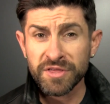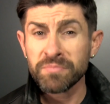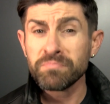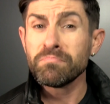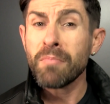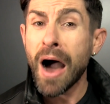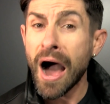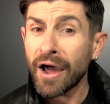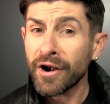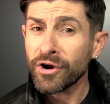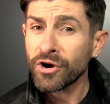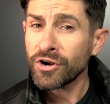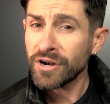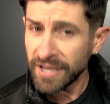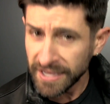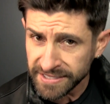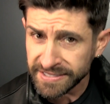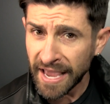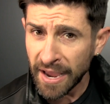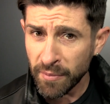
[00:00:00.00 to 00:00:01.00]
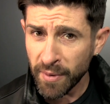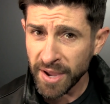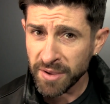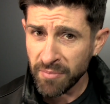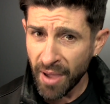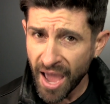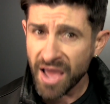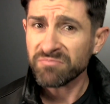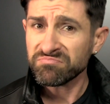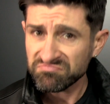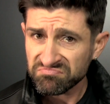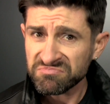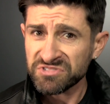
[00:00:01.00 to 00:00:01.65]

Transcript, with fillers: The modern day wingman